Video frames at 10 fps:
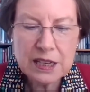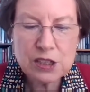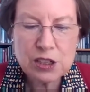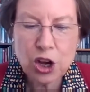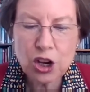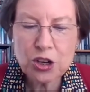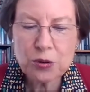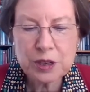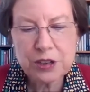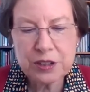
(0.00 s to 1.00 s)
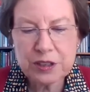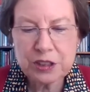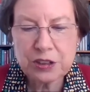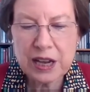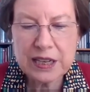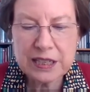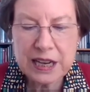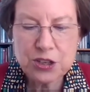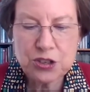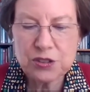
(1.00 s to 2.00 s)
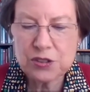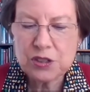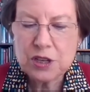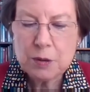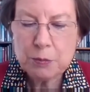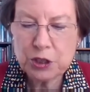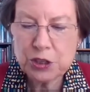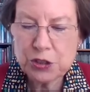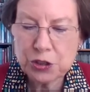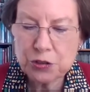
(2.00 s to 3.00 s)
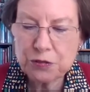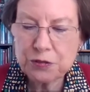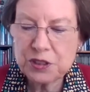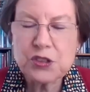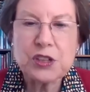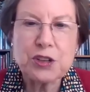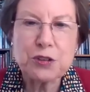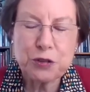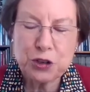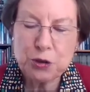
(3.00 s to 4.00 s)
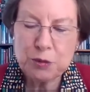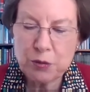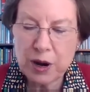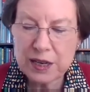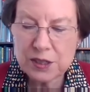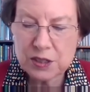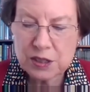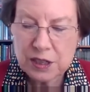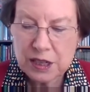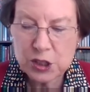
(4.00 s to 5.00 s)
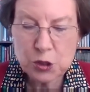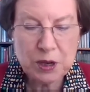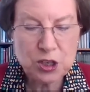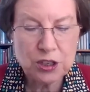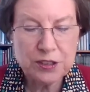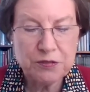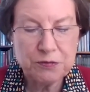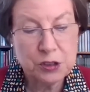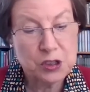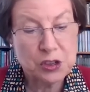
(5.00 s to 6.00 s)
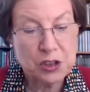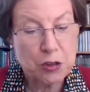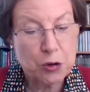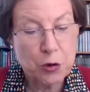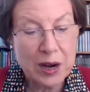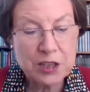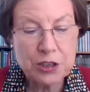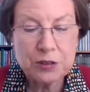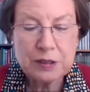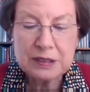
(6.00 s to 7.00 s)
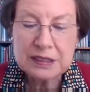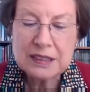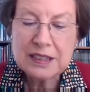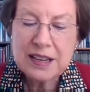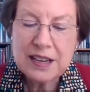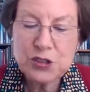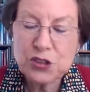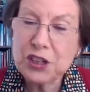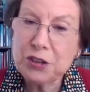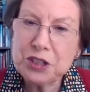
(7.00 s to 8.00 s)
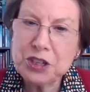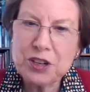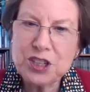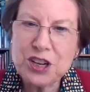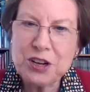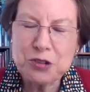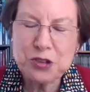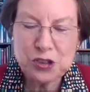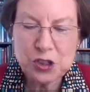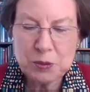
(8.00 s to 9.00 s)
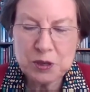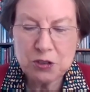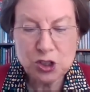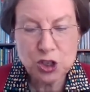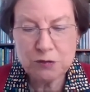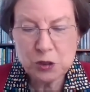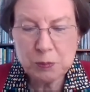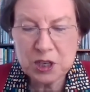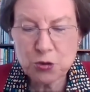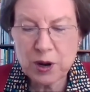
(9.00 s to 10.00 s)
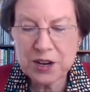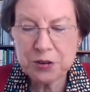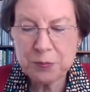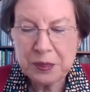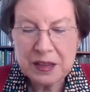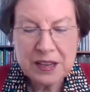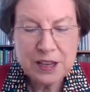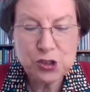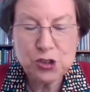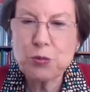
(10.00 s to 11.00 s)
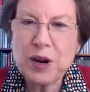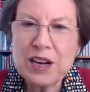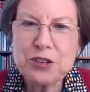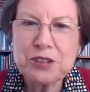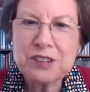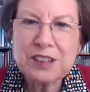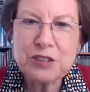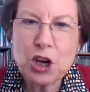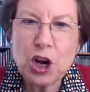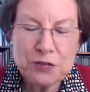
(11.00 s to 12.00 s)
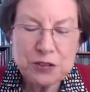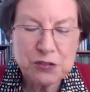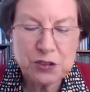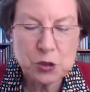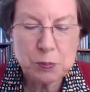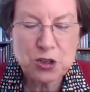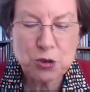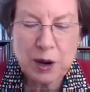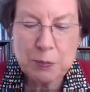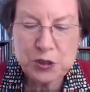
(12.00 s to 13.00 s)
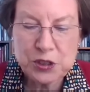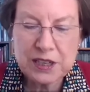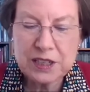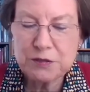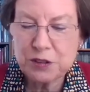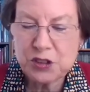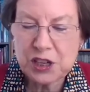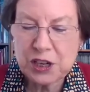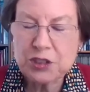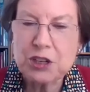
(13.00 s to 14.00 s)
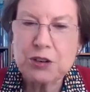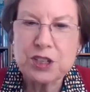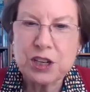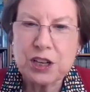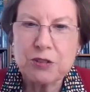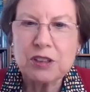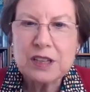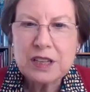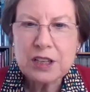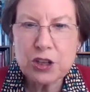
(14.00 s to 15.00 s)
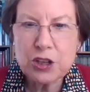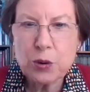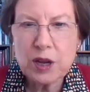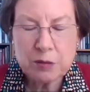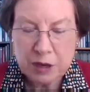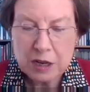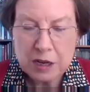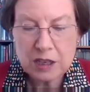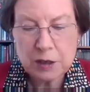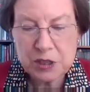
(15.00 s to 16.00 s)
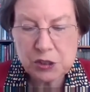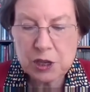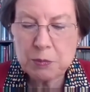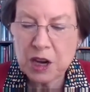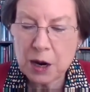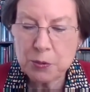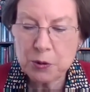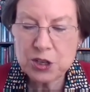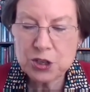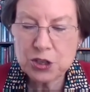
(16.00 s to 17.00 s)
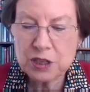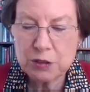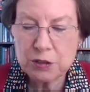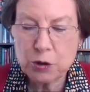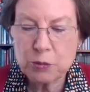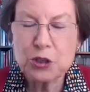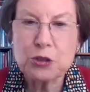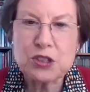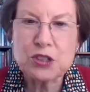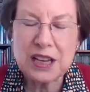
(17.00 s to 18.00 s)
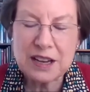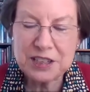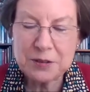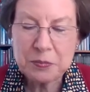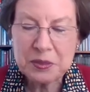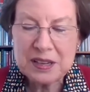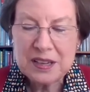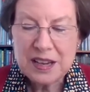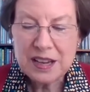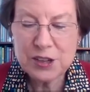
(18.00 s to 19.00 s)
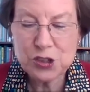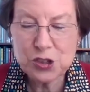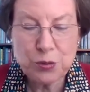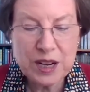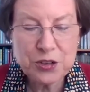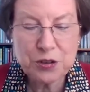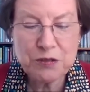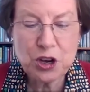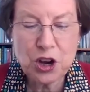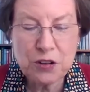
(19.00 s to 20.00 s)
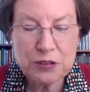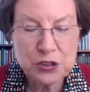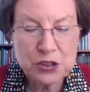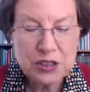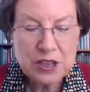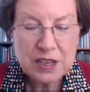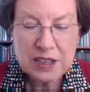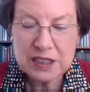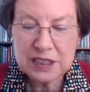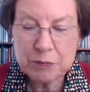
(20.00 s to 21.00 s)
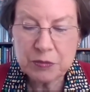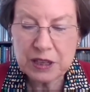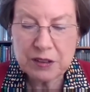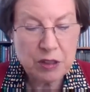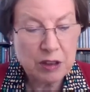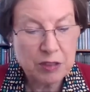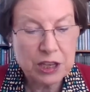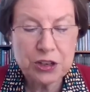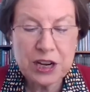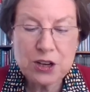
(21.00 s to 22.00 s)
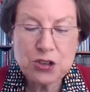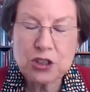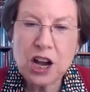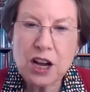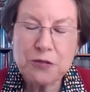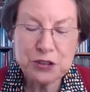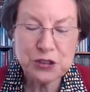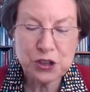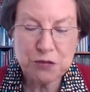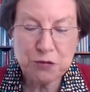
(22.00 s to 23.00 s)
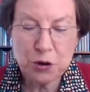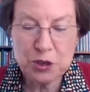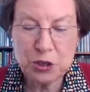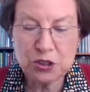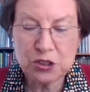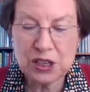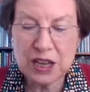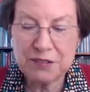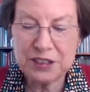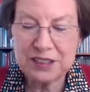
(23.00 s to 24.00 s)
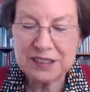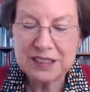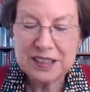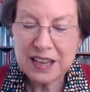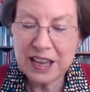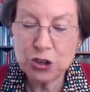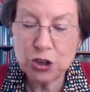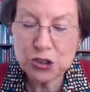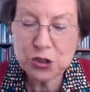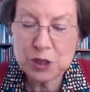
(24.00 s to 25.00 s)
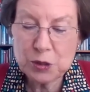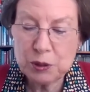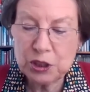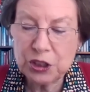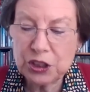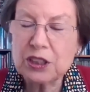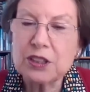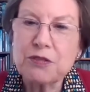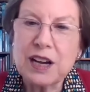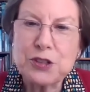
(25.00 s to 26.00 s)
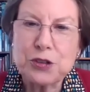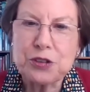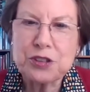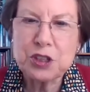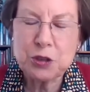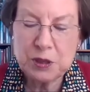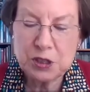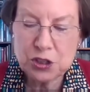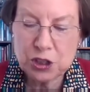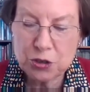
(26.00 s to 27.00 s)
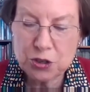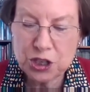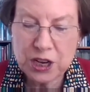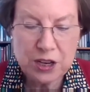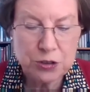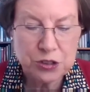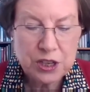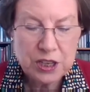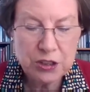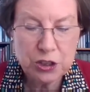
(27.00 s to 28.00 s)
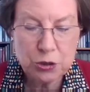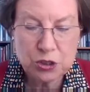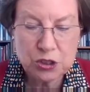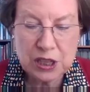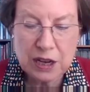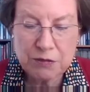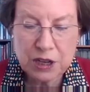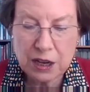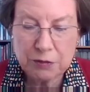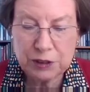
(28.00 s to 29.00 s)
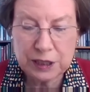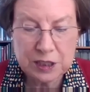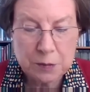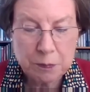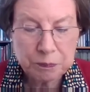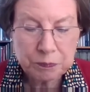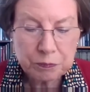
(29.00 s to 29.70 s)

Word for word: In his long career at the United Nations, Bertie served in the Center for Human Rights as Special Assistant to the Director, as the Secretary General's Chief Speechwriter, as Director of the Office of the Special Representative of the Secretary General in the UN peacekeeping operation in the former Yugoslavia, as Director of the Office of the International Conference on the former Yugoslavia, and also as Political Advisor to the peace negotiators in the Yugoslav conflict.